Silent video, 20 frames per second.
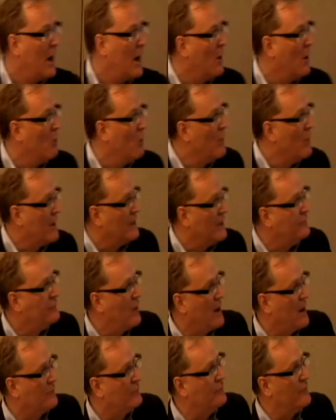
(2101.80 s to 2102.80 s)
uh, when I
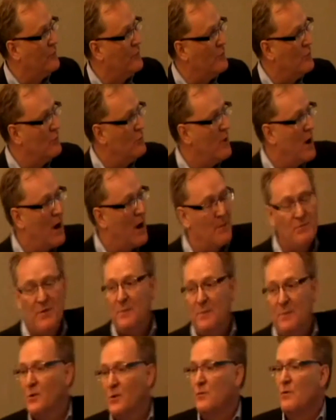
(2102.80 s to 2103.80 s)
talk to uh,
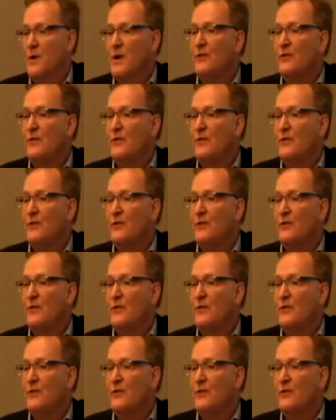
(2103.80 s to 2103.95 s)
people in